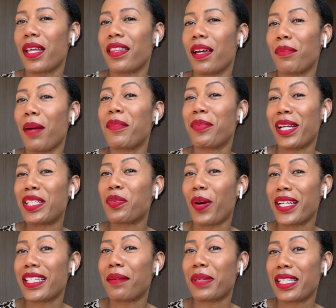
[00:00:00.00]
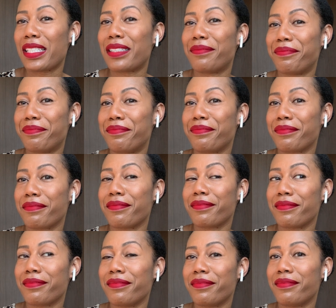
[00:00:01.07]
I'm probably paying twice that much.
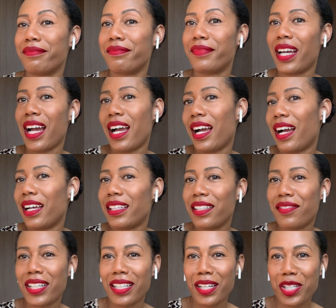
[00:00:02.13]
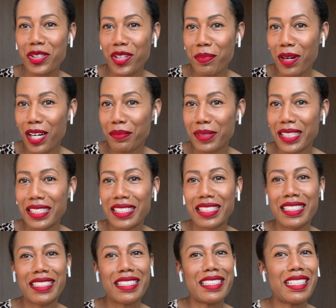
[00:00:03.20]
I live in a luxury apartment.
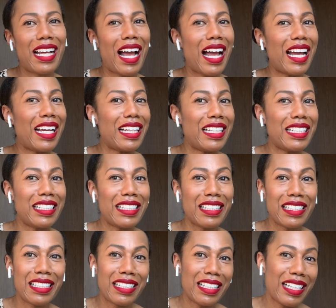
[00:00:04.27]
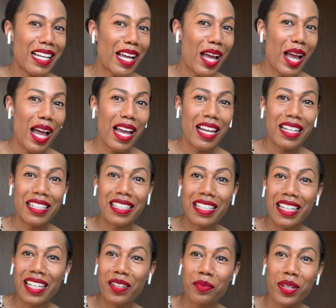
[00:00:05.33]
I
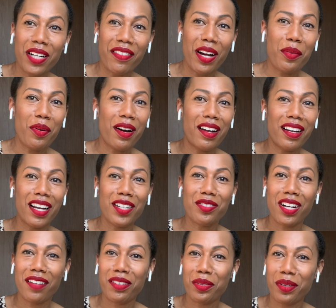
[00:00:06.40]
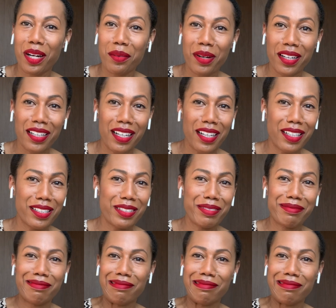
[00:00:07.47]
eat whatever I want. I travel where I want to go.